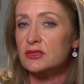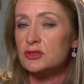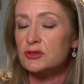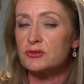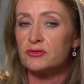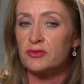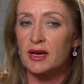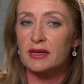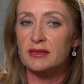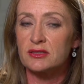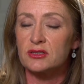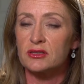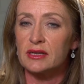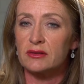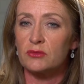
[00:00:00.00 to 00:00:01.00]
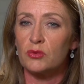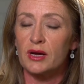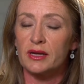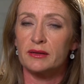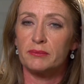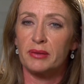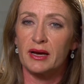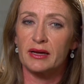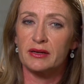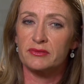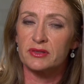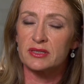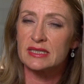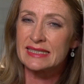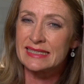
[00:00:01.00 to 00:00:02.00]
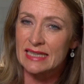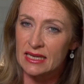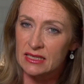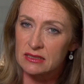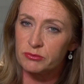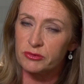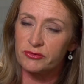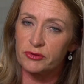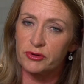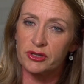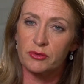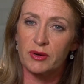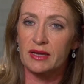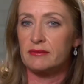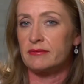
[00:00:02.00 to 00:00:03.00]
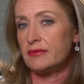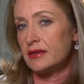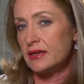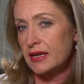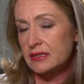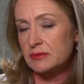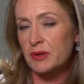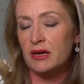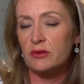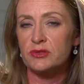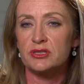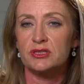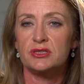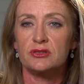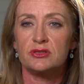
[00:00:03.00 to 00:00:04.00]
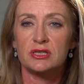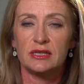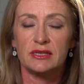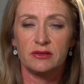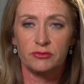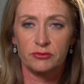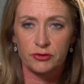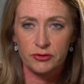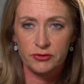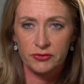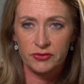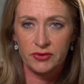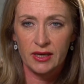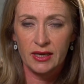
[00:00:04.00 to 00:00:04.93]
too fast. You let one part of it set before you add the next part, which is usually the roof.